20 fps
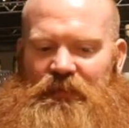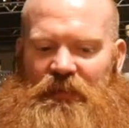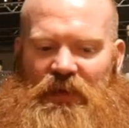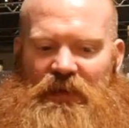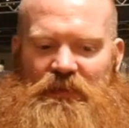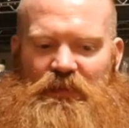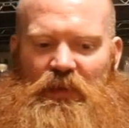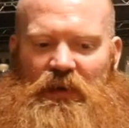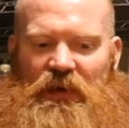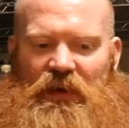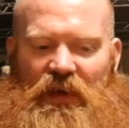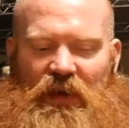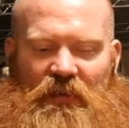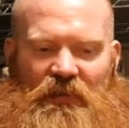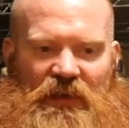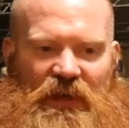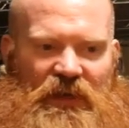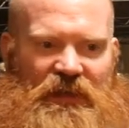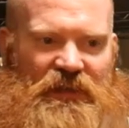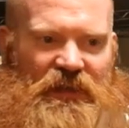That's pretty
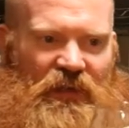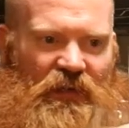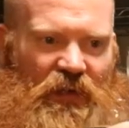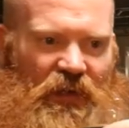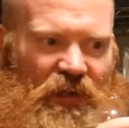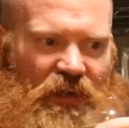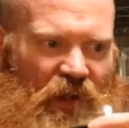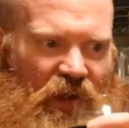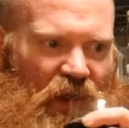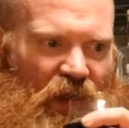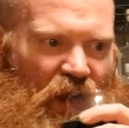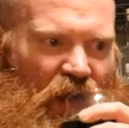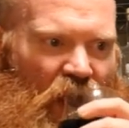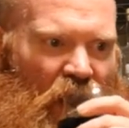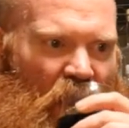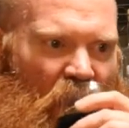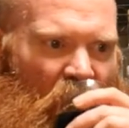damn tasty right there.